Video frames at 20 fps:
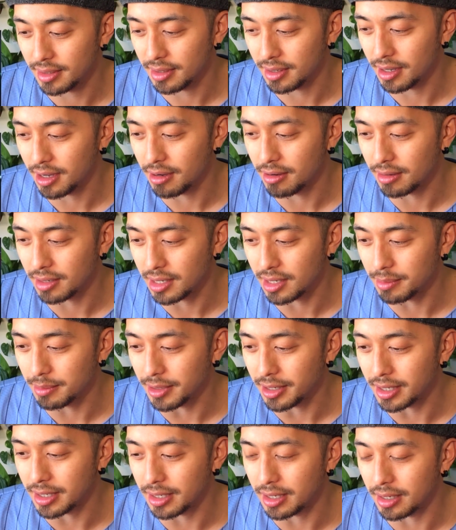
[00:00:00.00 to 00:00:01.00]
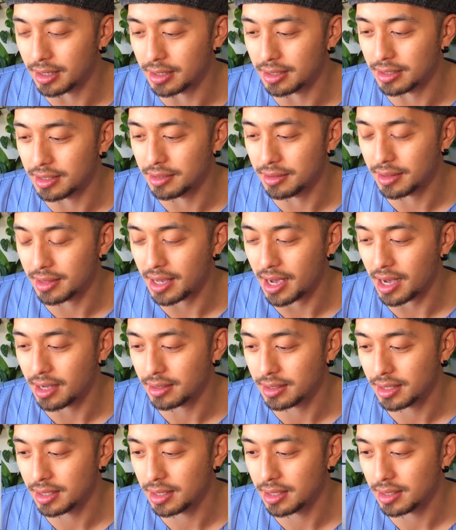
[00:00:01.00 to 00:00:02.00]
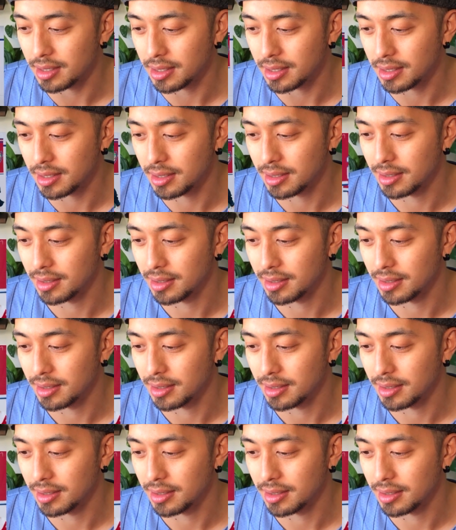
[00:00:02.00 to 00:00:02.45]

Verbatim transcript: Oh come on, two thousands.